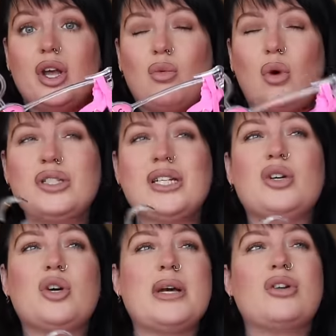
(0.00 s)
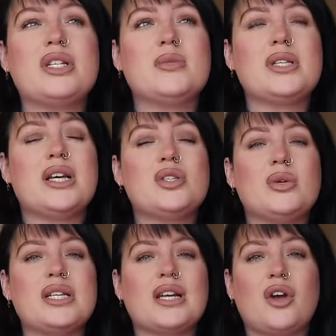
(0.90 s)
One did look a bit Christmas-esque, so
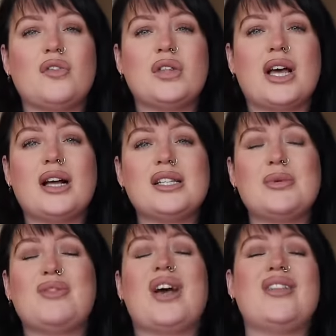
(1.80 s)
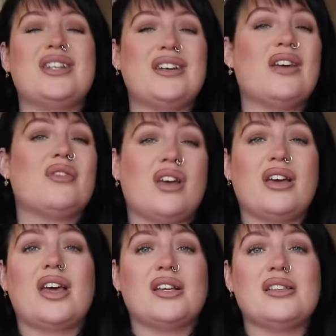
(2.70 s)
I didn't go for that. To be fair, they didn't have
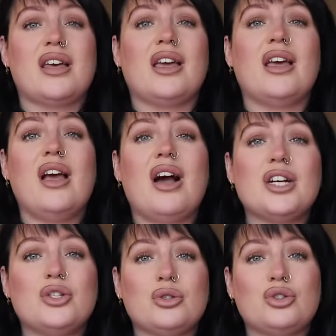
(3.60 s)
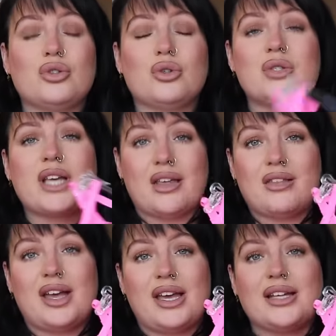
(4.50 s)
38C. I do struggle to get
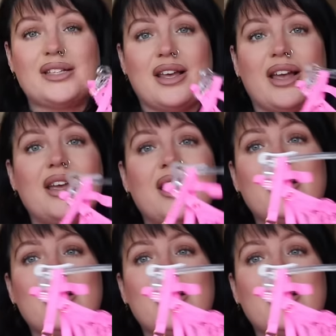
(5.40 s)
a 38C.